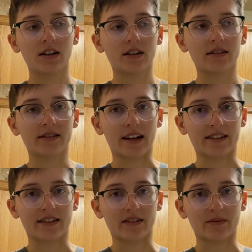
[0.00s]

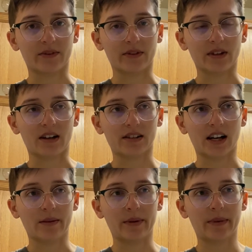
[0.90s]
sexism for a long
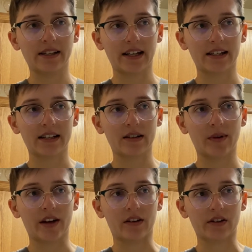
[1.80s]
time. And by sexism,
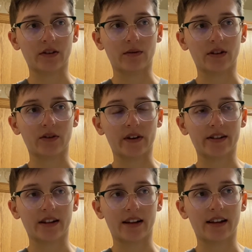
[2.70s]
I also want to
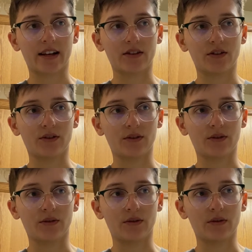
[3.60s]
extend that
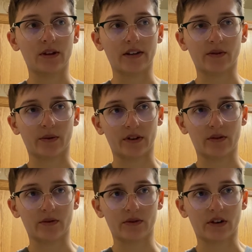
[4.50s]
to, that's where
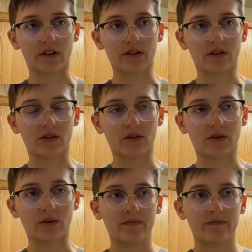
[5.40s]
you start
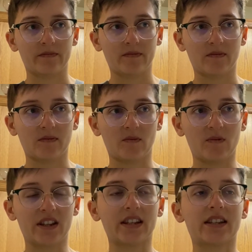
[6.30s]
to,
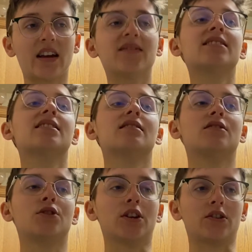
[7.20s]
with this emphasis on
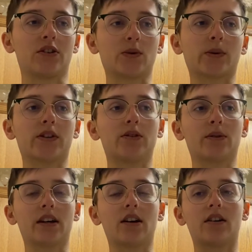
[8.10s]
gender, is where you
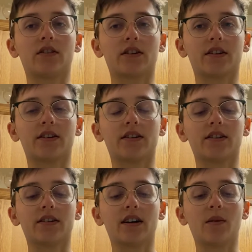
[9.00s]
get
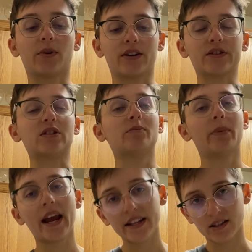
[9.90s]
other oppressions
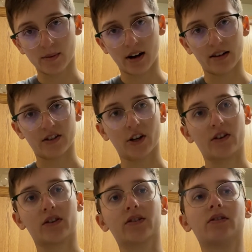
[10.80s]
based upon
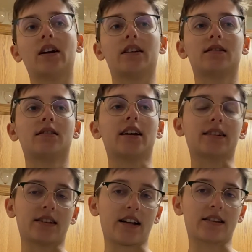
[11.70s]
gender. So that
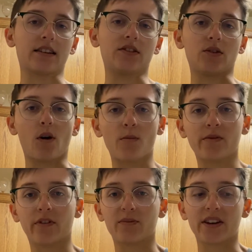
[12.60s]
extends into
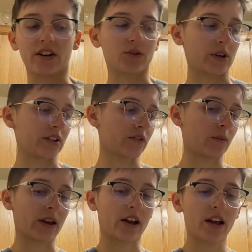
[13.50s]
homophobia and
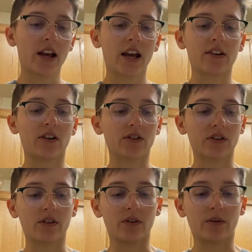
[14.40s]
transphobia, and
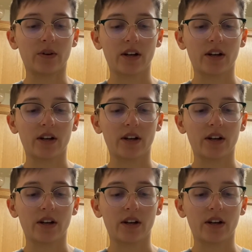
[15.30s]
also